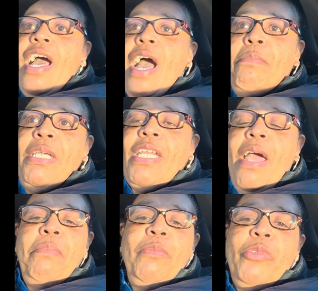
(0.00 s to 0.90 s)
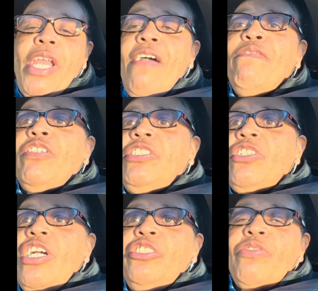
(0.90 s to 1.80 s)
I mean, I remember when I first
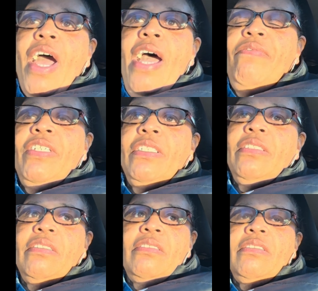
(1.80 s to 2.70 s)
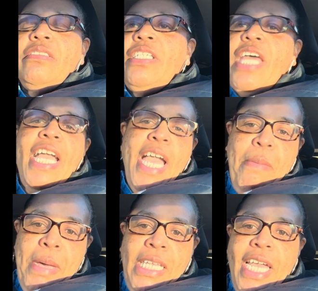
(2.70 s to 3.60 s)
started driving and I
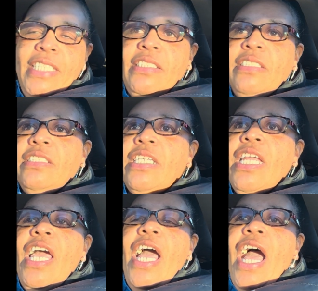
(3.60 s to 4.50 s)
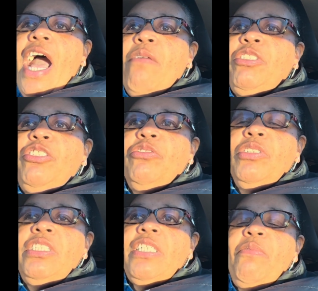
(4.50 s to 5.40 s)
got my license, and I was
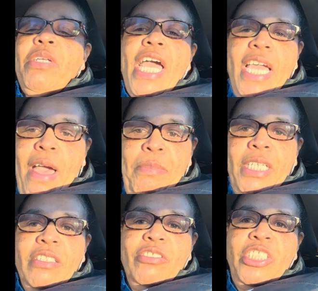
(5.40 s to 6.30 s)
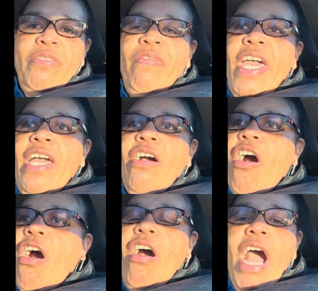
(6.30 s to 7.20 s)
doing something when I got me a little Chevette. Oh,
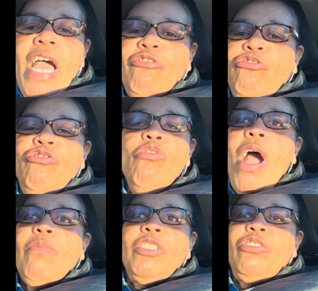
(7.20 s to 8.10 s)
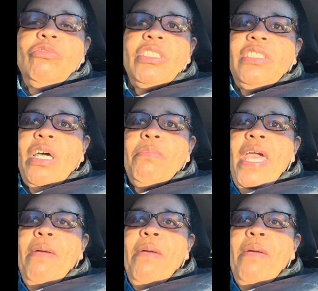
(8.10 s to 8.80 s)
I knew I was doing something.